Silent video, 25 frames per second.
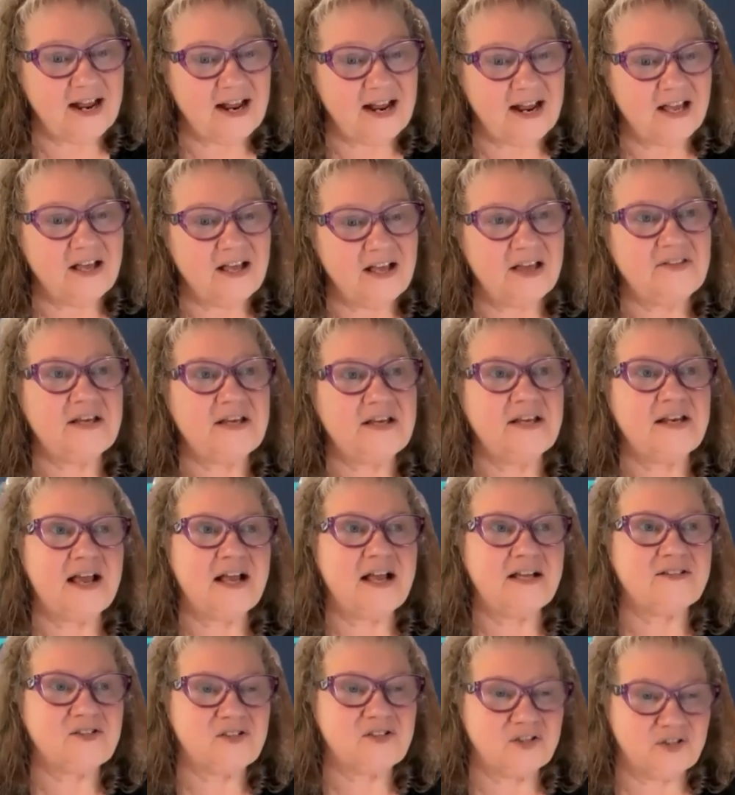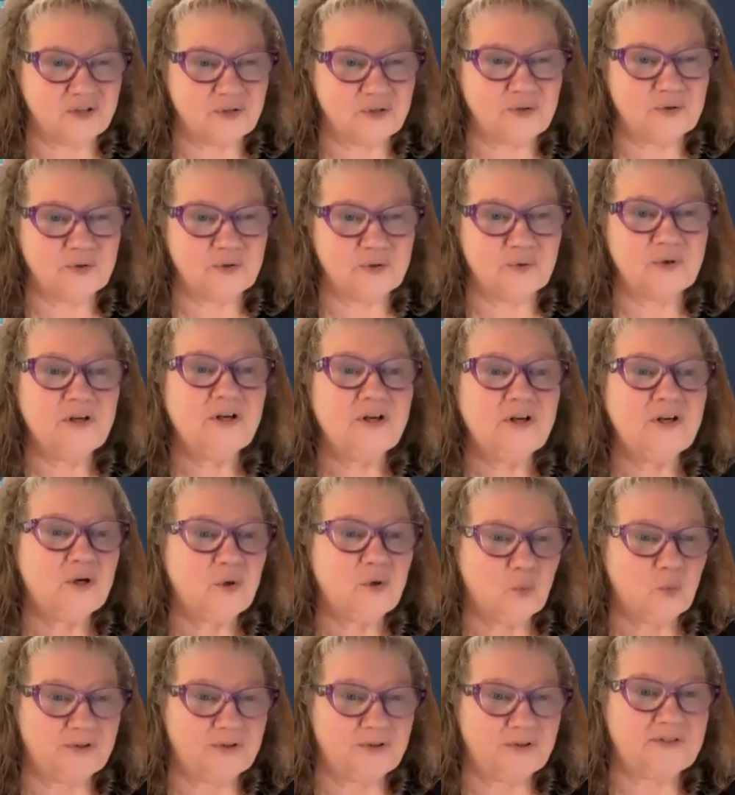I think it has to do
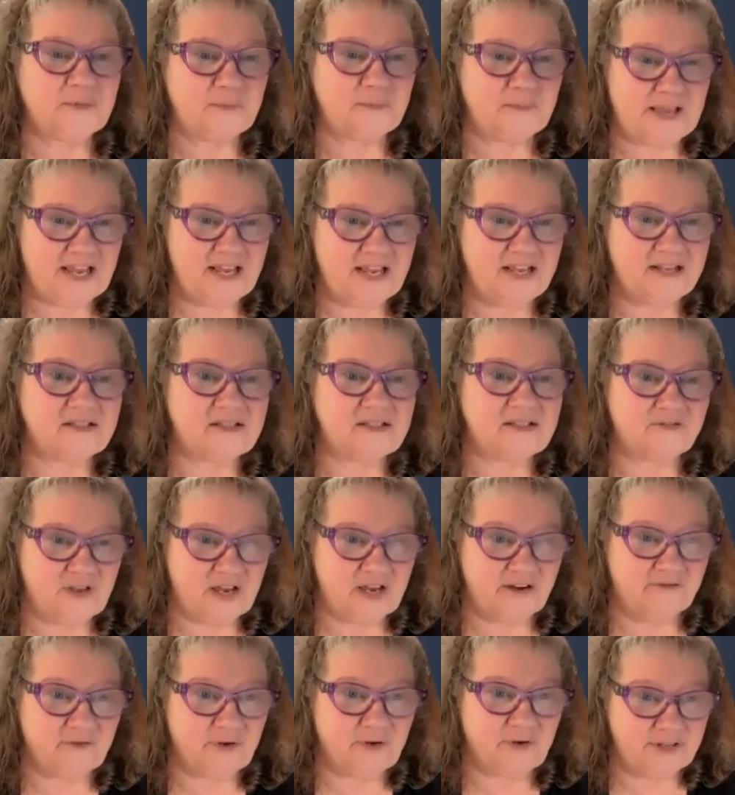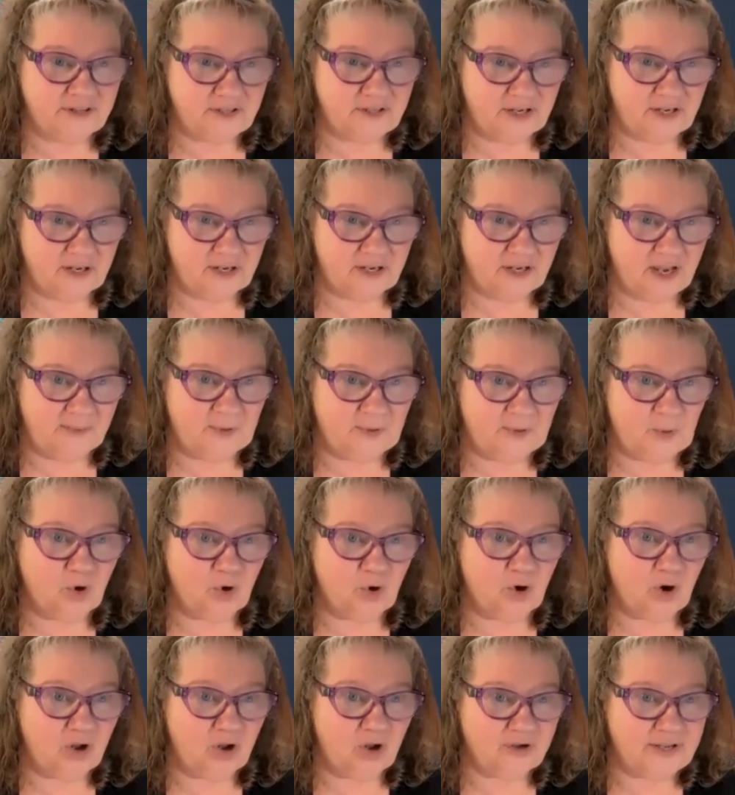with the pace of everything. I mean,
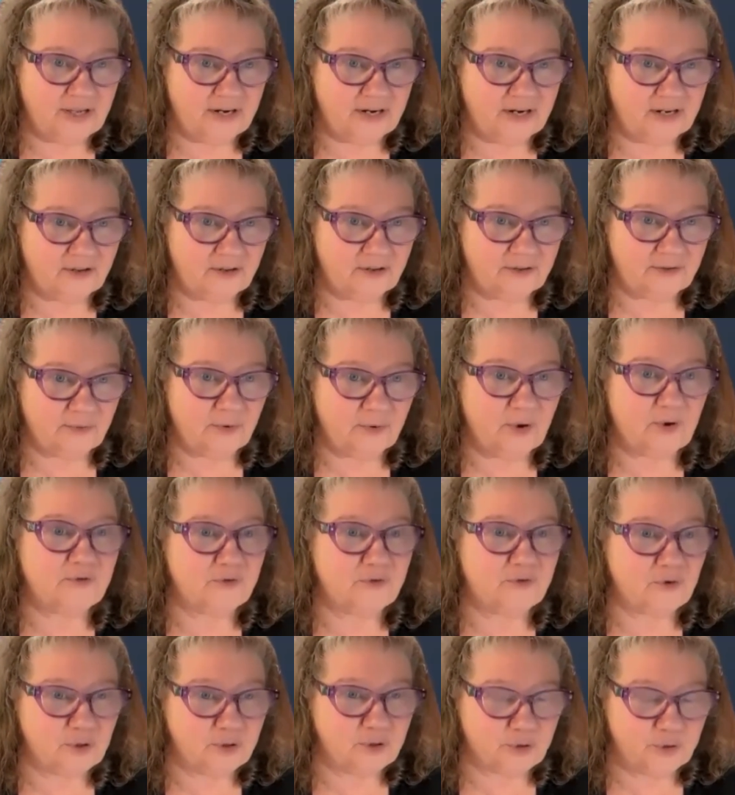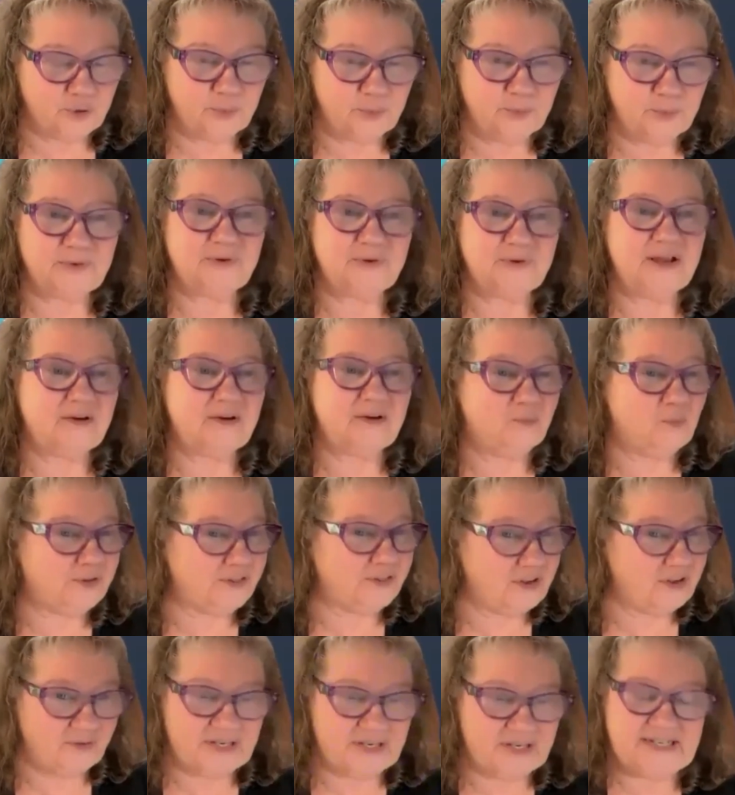we're all getting thrown for a loop
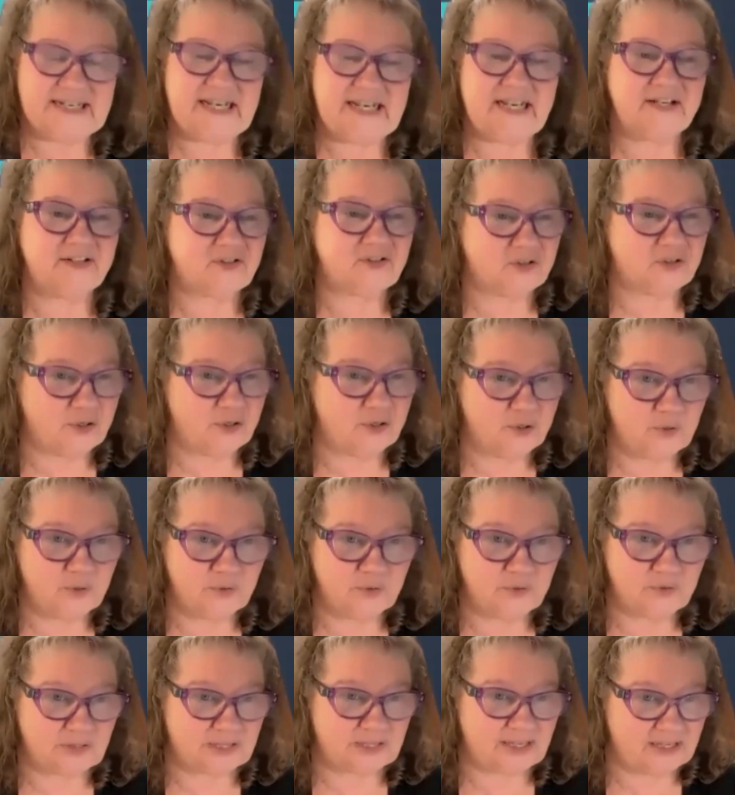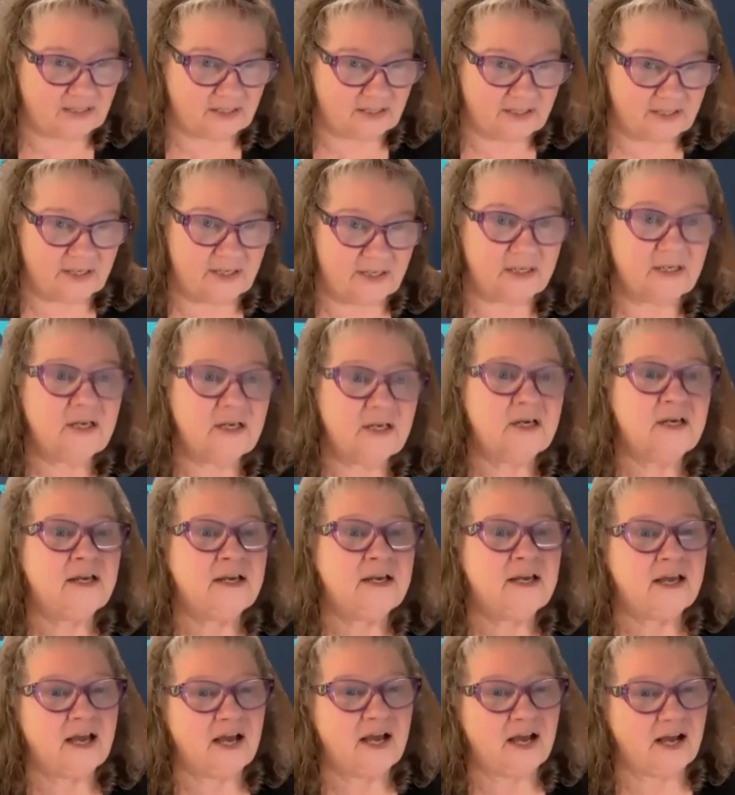with every day's news lately.
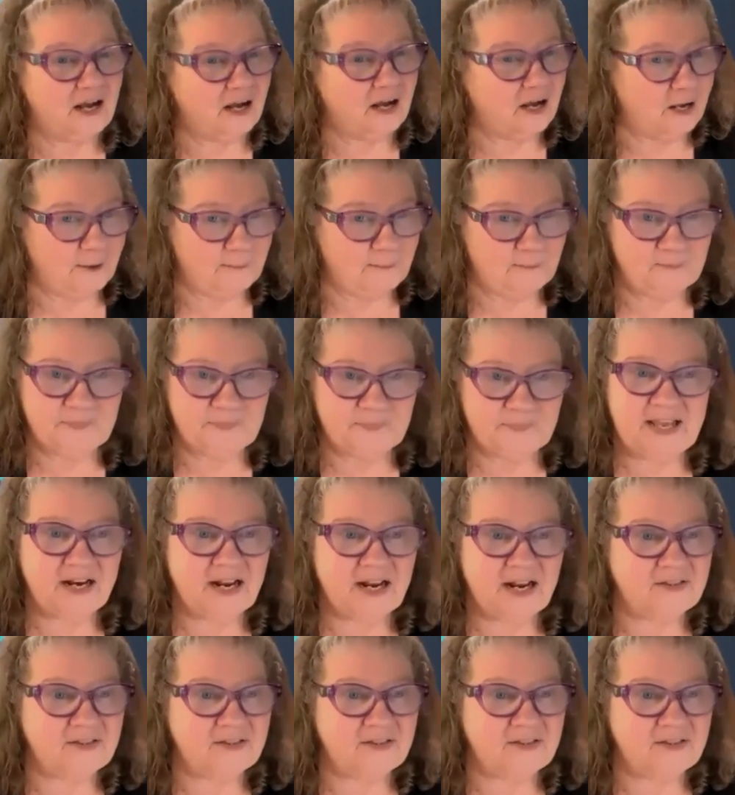And